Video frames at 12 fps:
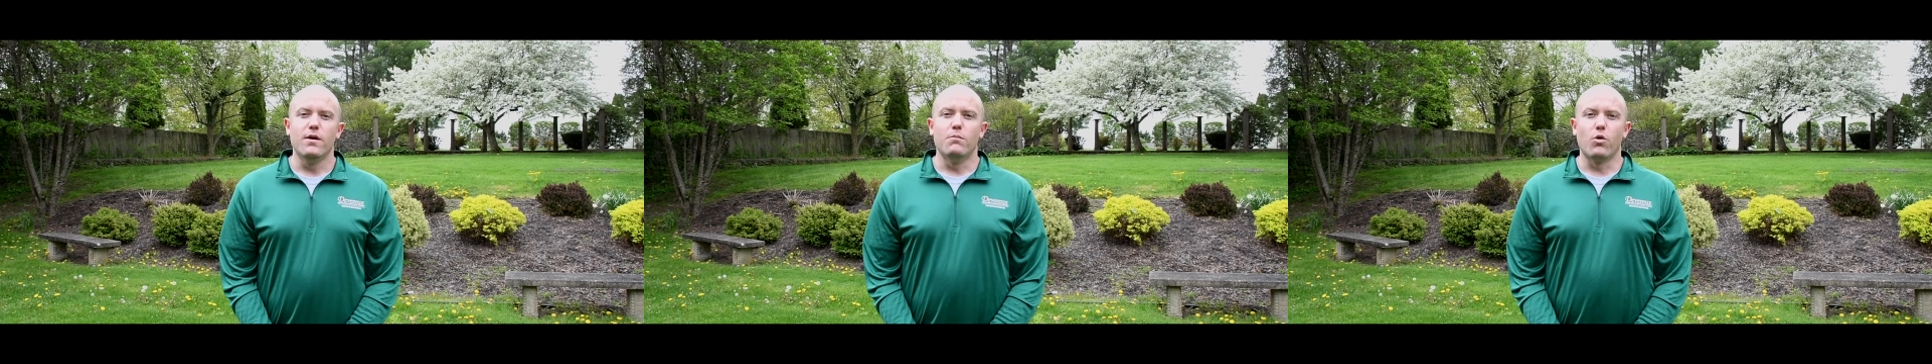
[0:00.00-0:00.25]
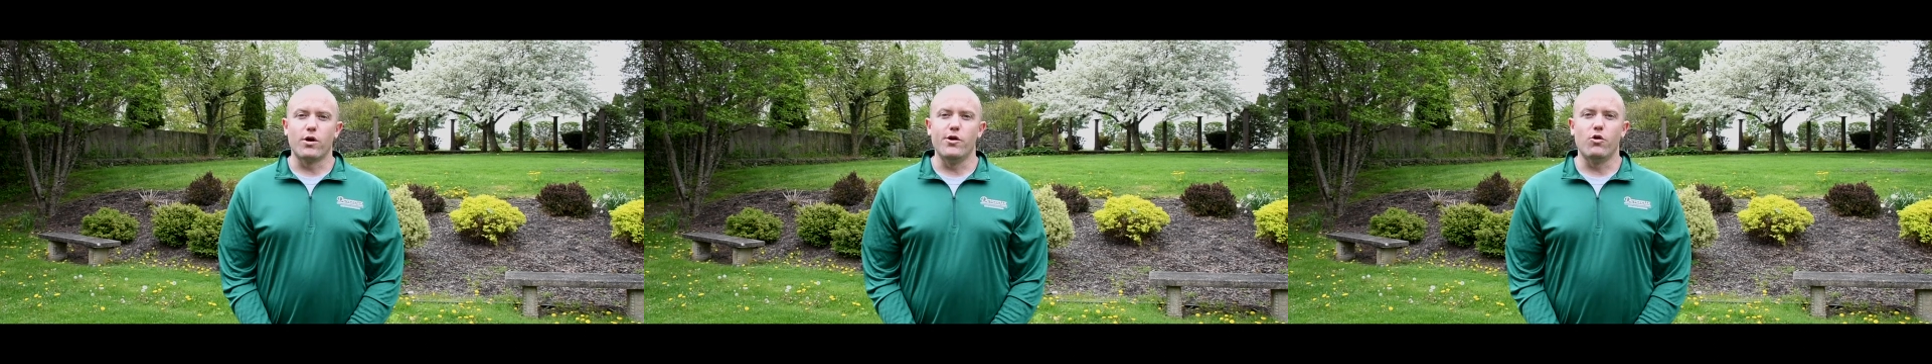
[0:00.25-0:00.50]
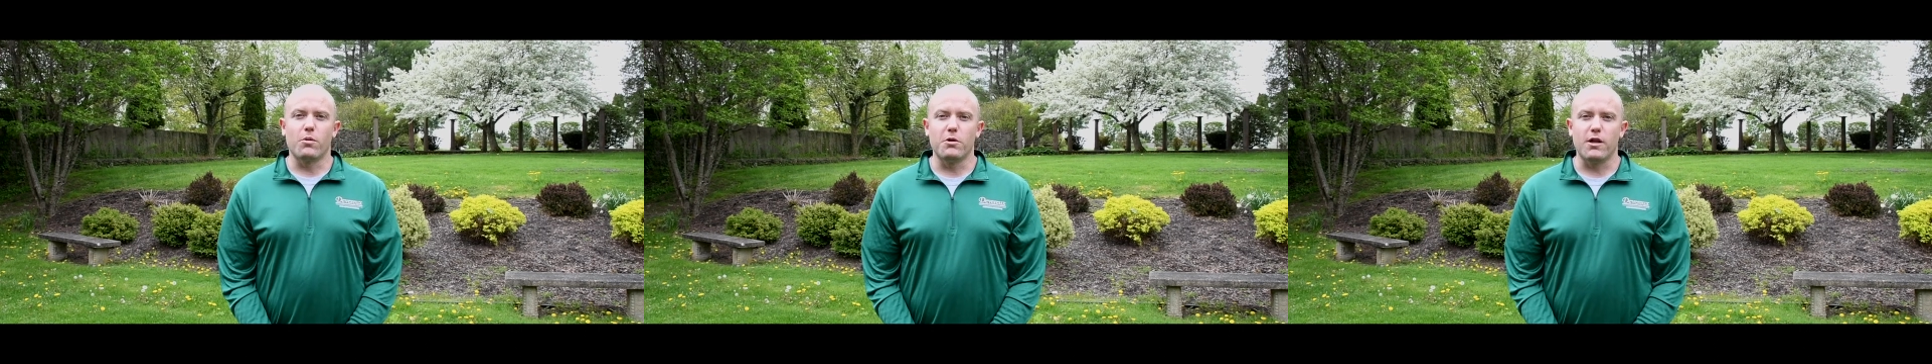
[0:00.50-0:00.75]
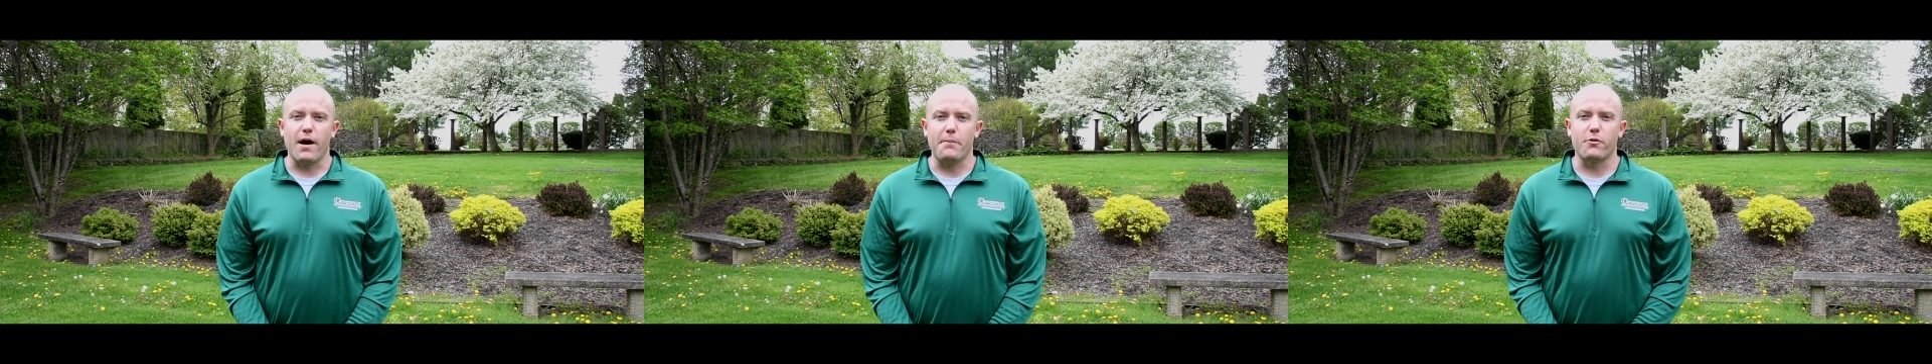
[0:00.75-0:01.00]
more
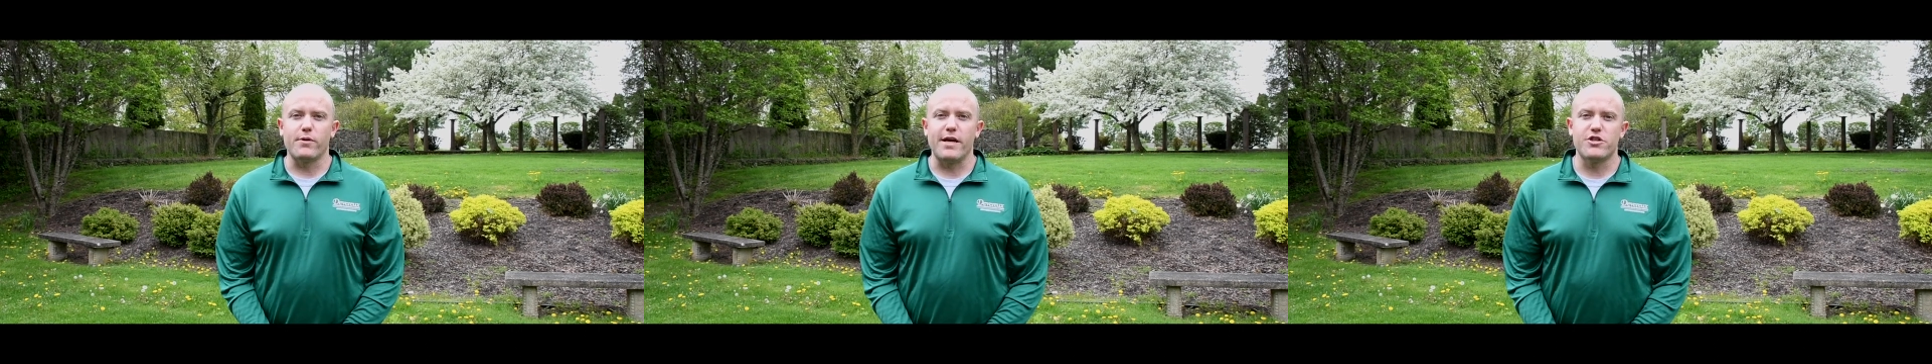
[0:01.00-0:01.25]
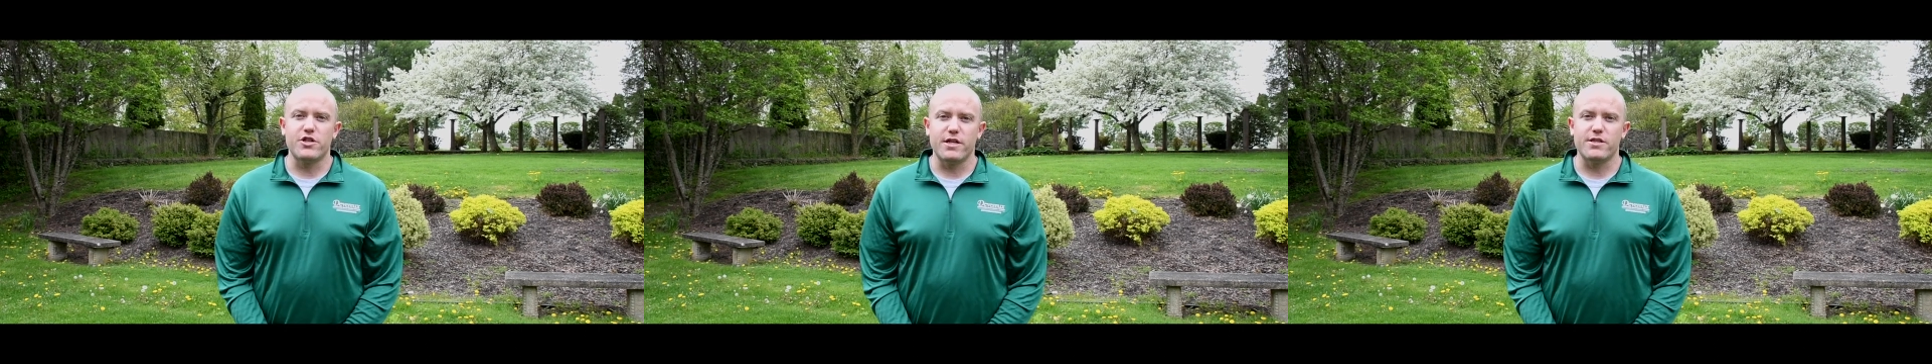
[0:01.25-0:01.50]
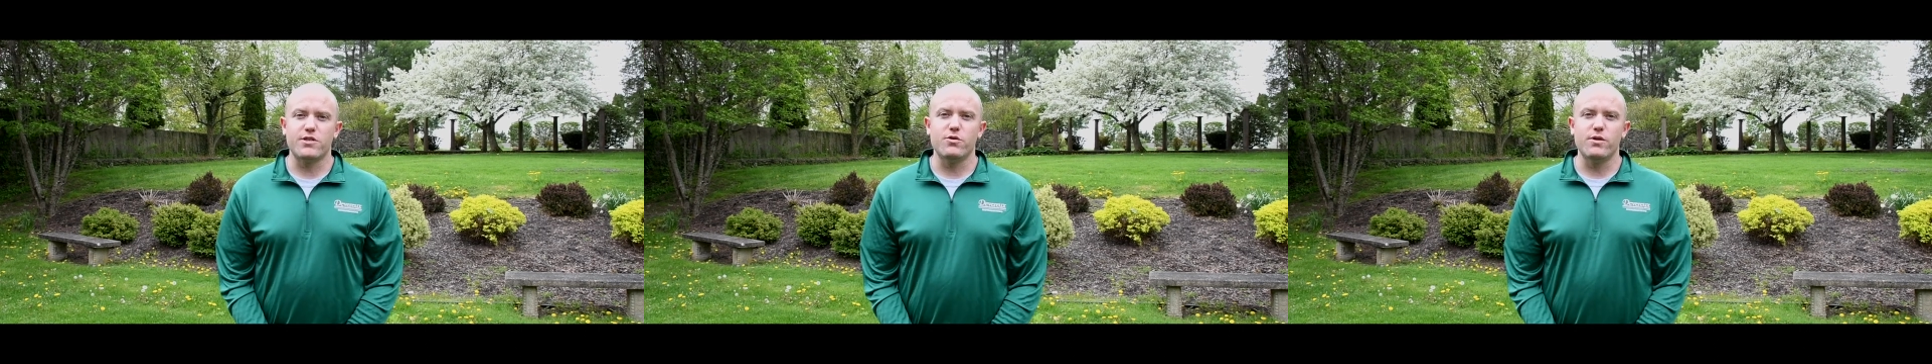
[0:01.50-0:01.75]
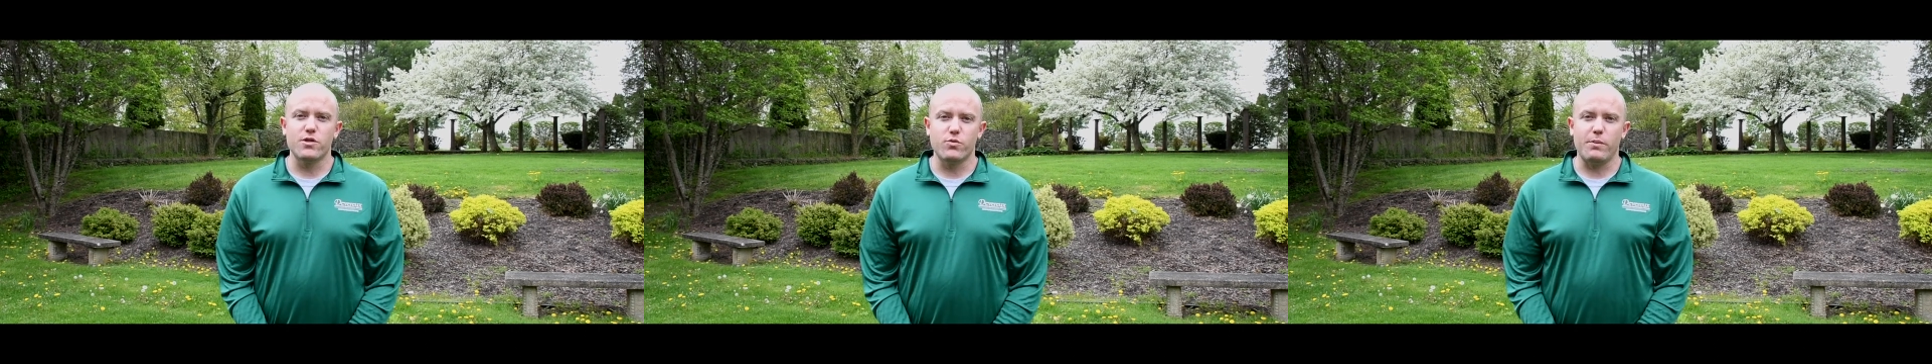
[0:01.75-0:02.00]
normal operation as
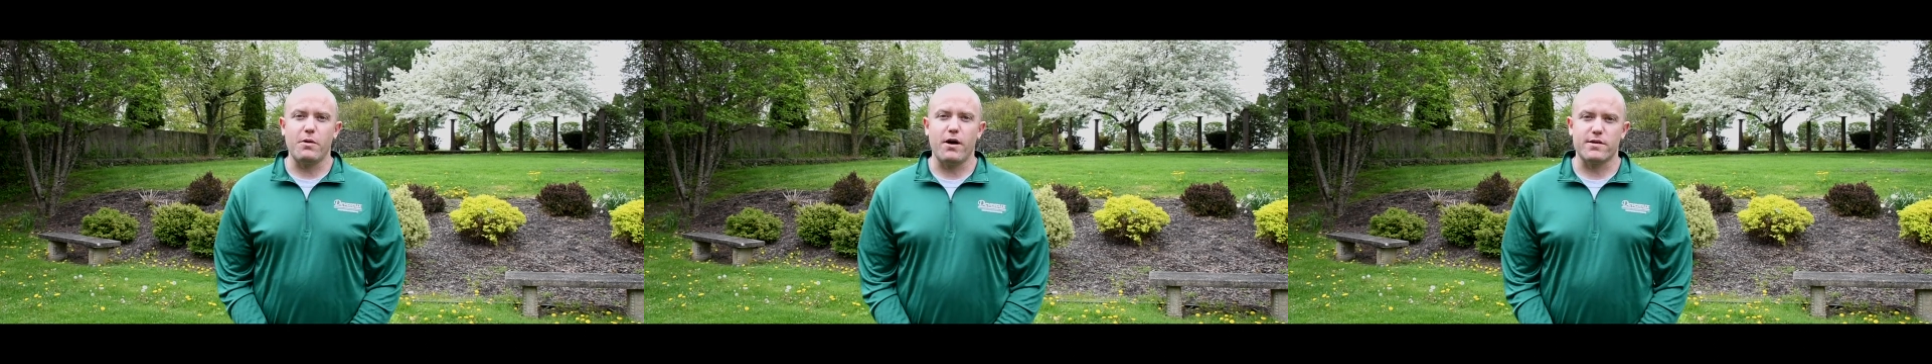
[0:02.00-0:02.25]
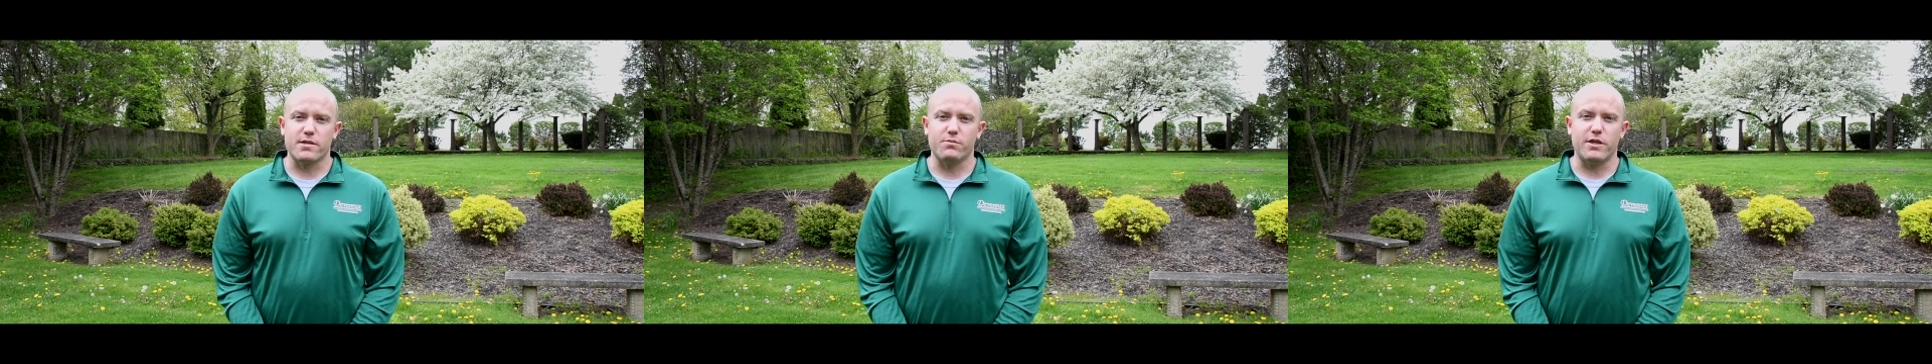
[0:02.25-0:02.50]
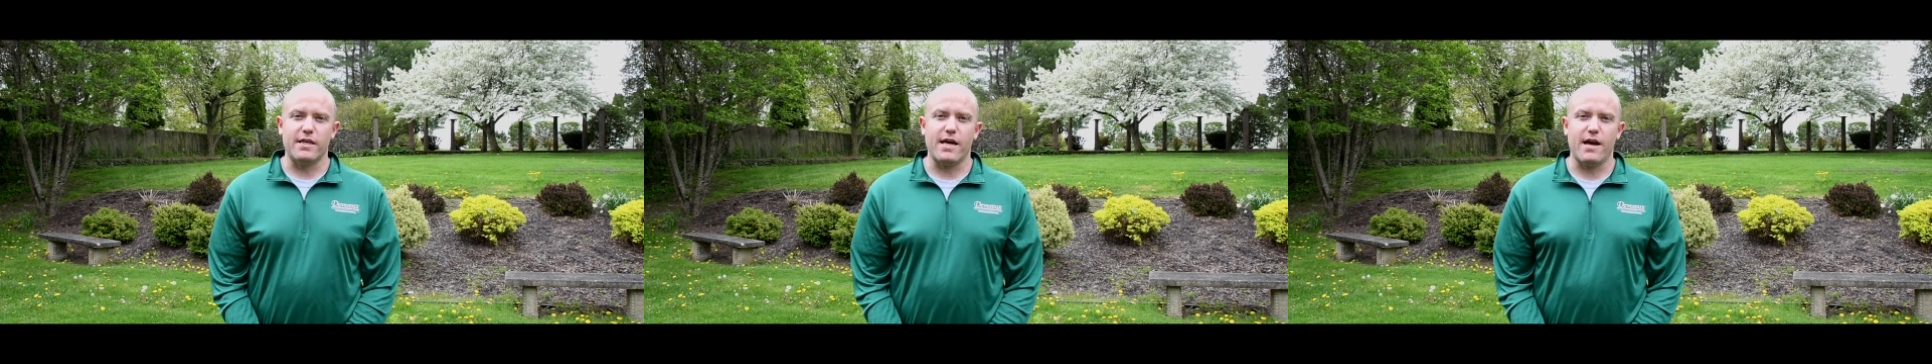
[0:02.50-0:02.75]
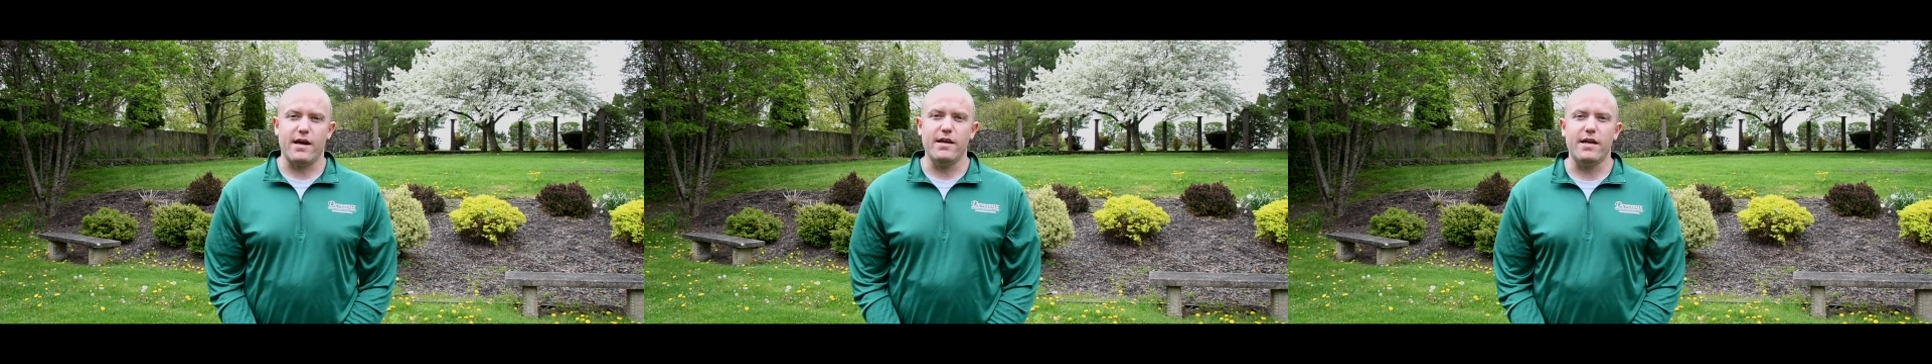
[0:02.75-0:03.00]
soon as we possibly can.